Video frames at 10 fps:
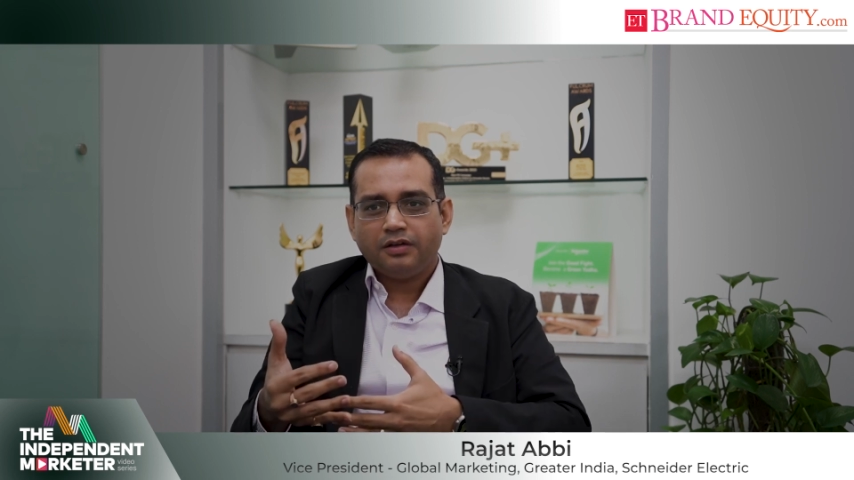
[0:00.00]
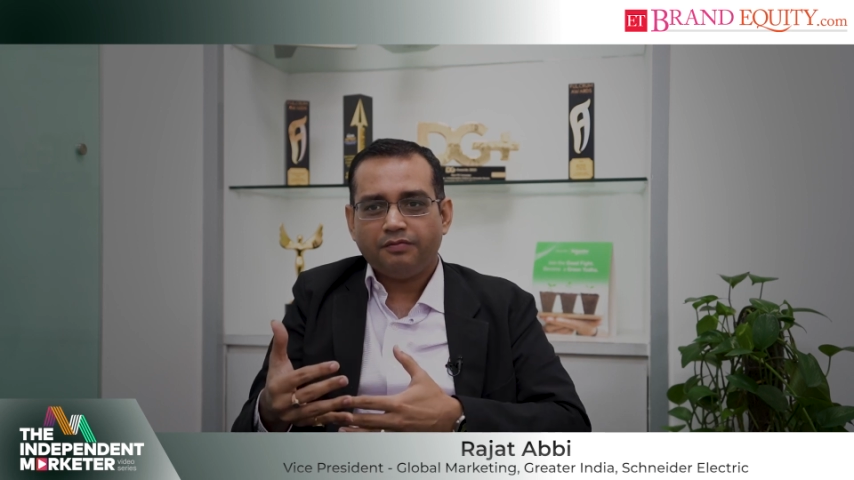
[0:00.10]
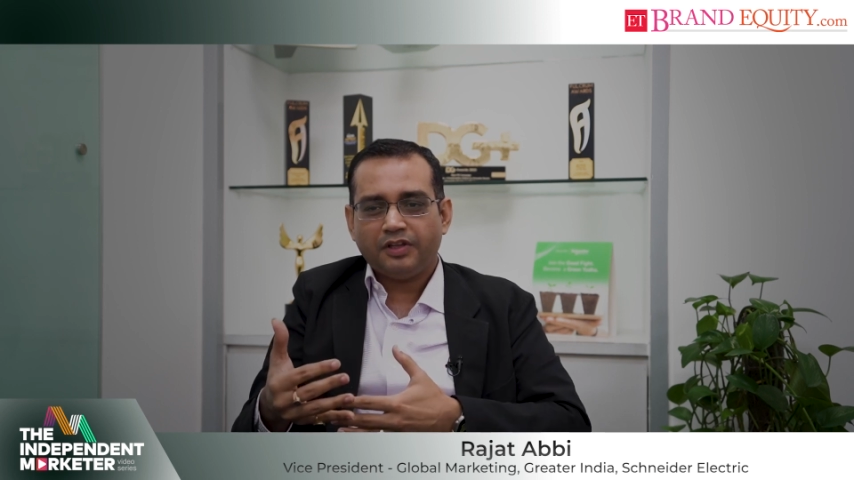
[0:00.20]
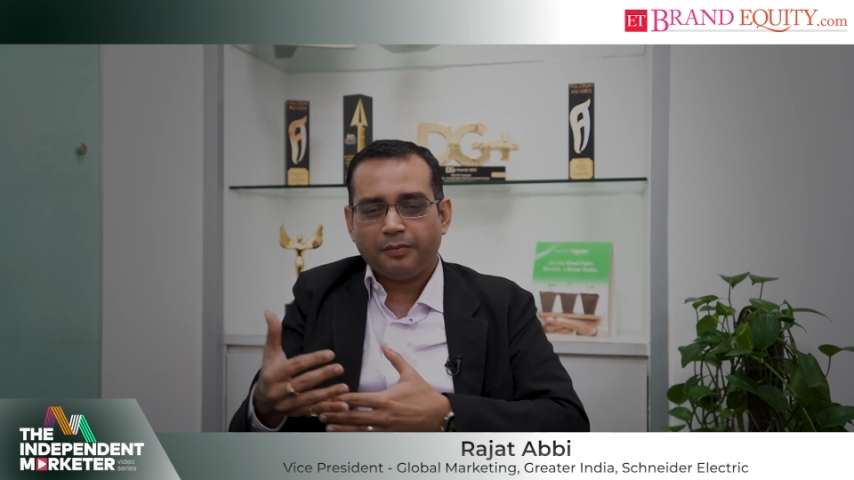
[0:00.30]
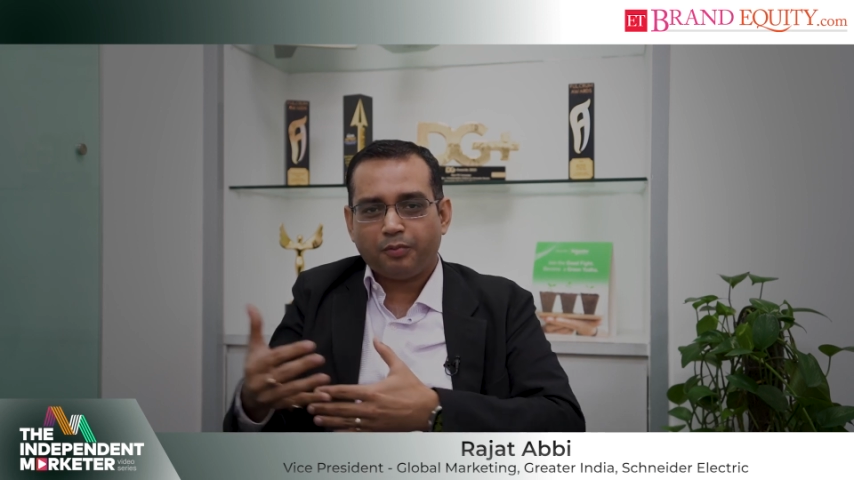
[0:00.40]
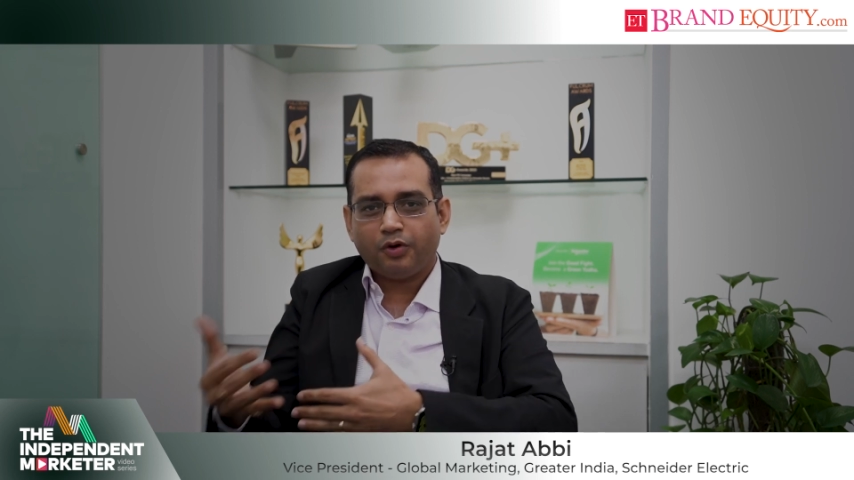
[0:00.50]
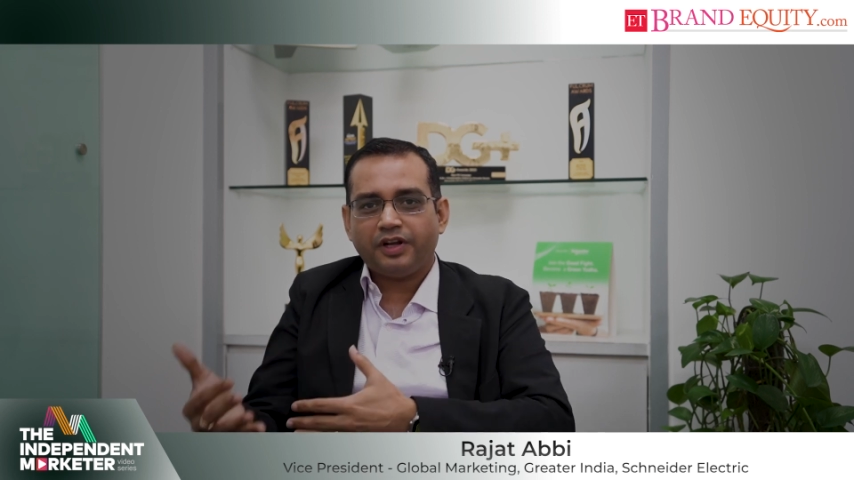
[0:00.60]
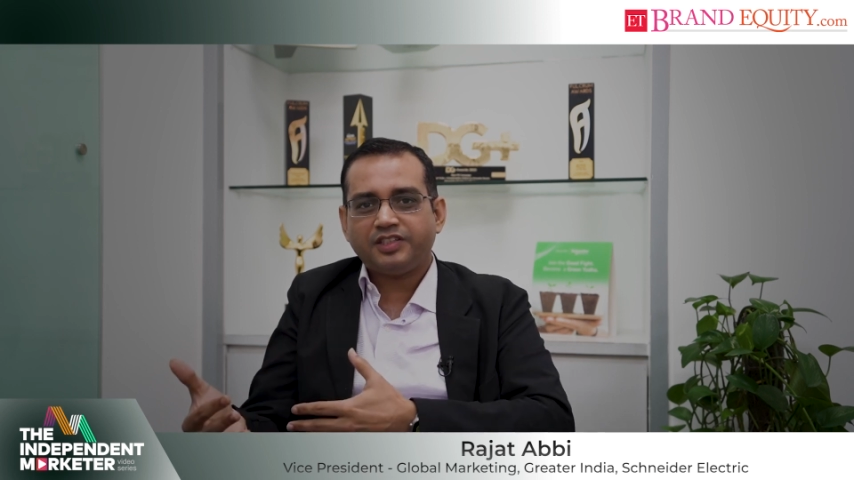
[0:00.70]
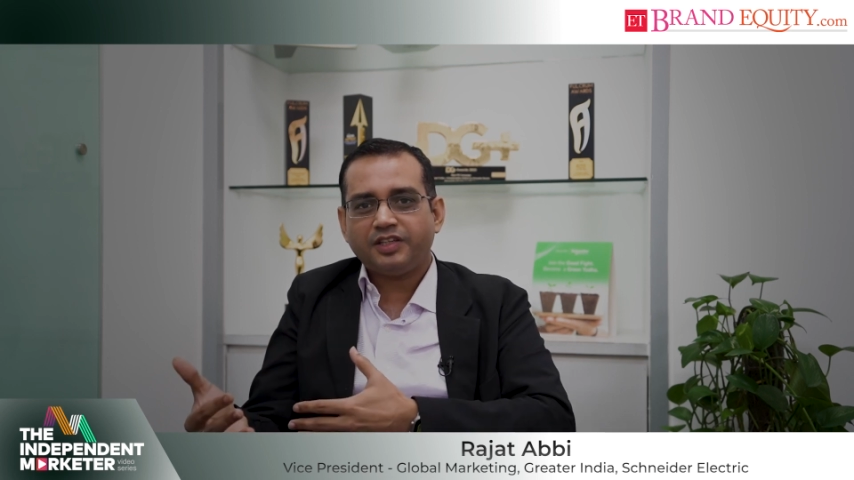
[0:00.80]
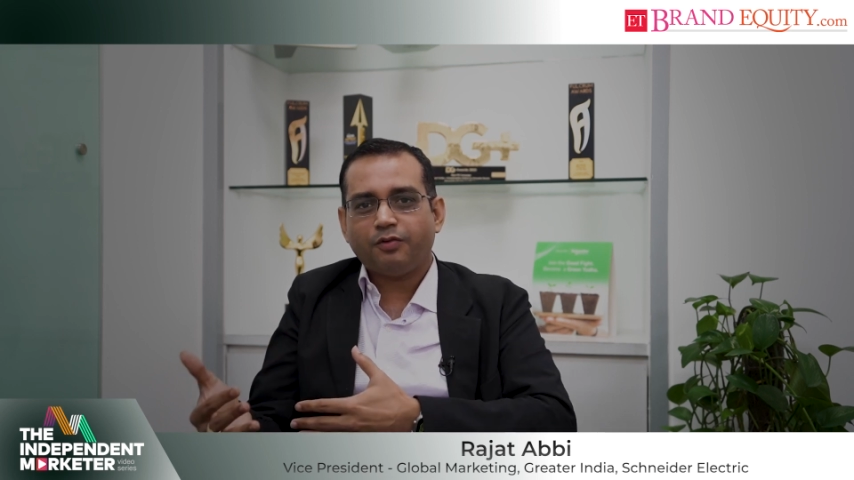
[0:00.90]
with a
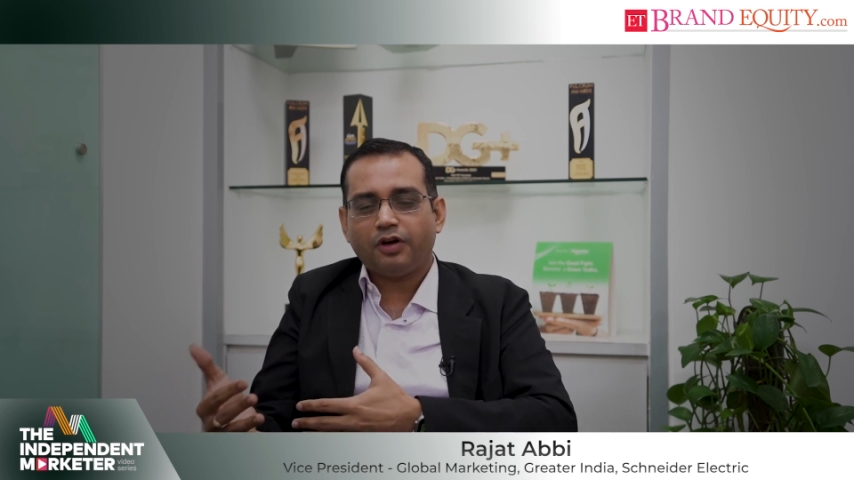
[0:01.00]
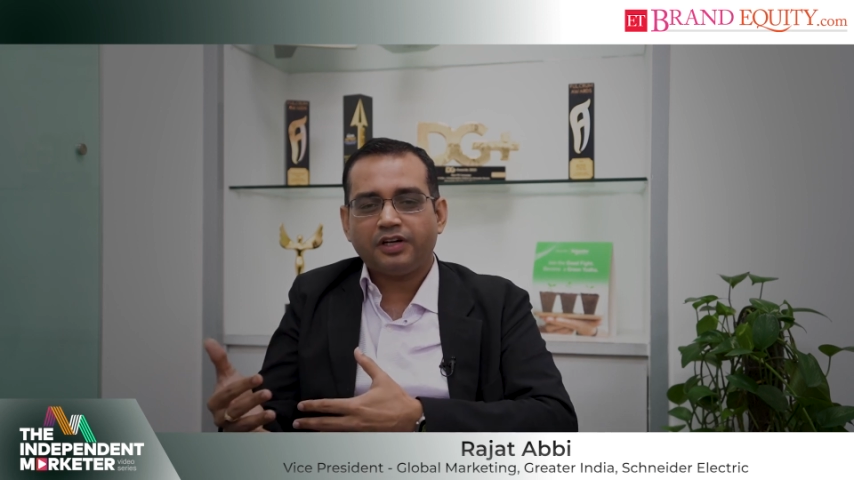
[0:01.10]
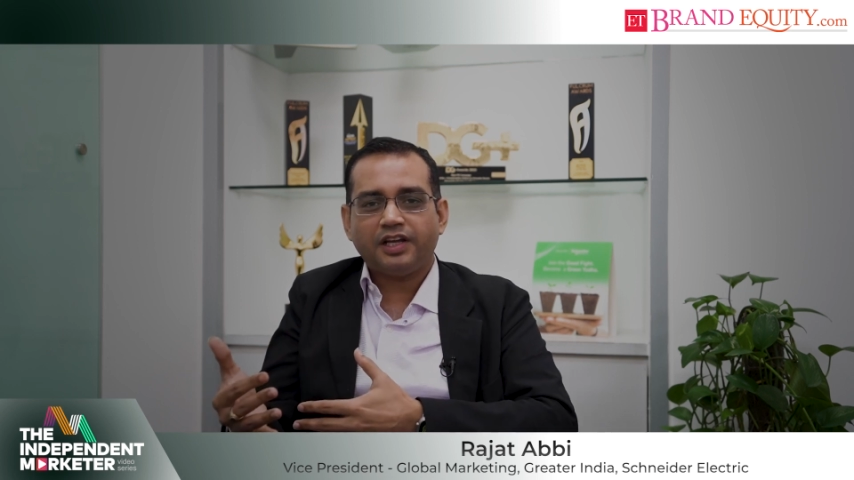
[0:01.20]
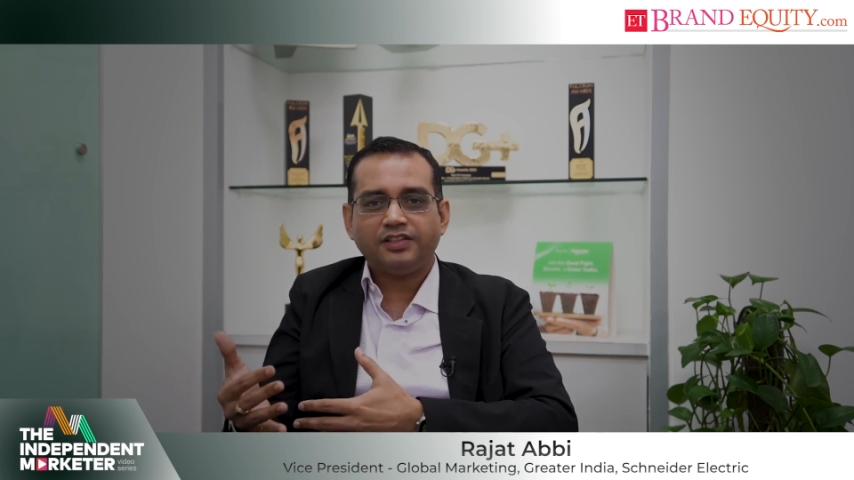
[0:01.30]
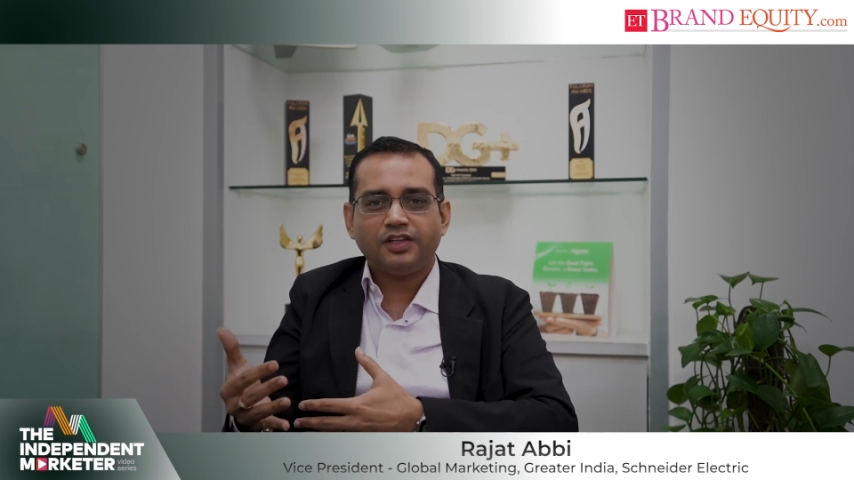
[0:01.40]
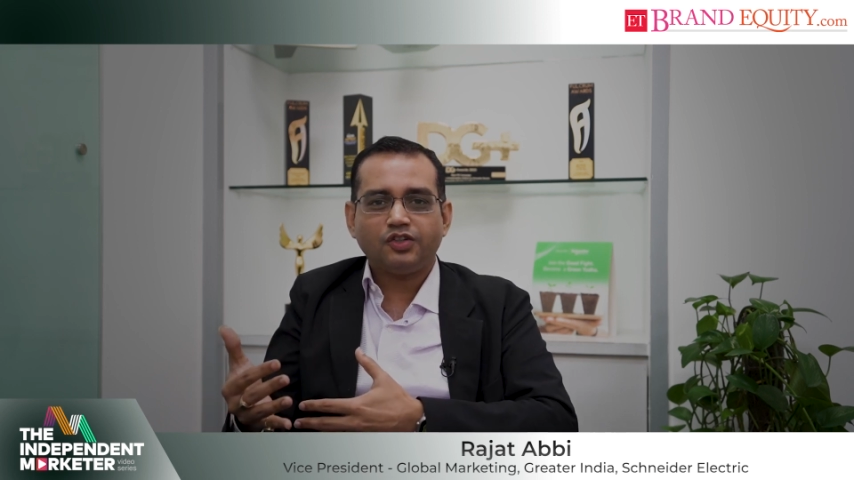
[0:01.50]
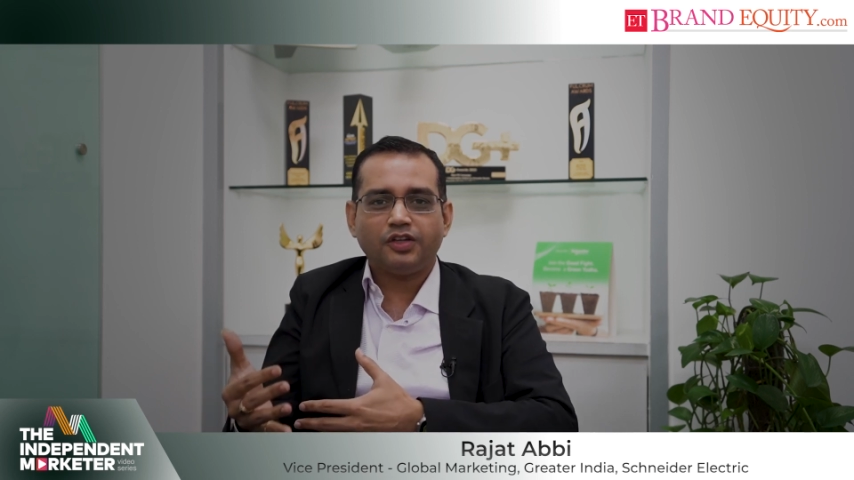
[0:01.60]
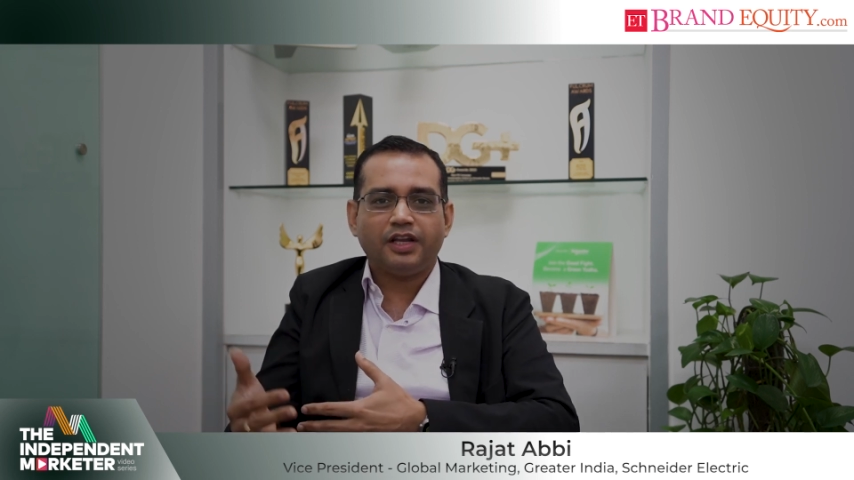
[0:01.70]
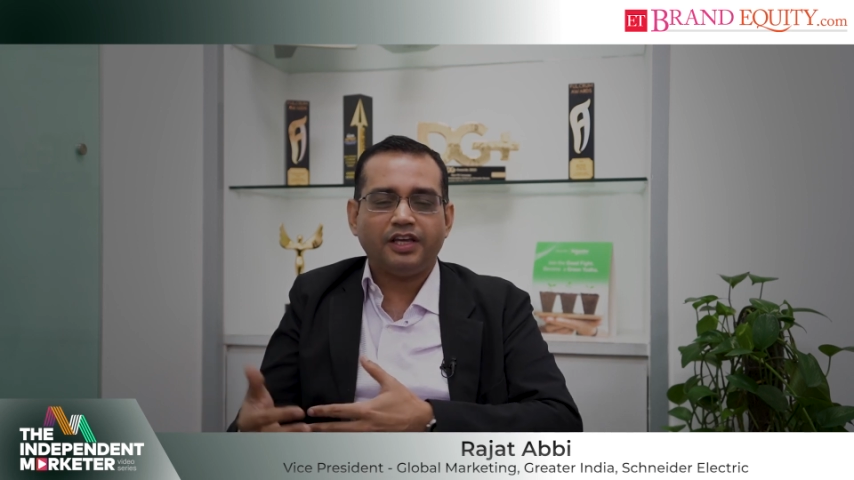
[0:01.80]
progressive organization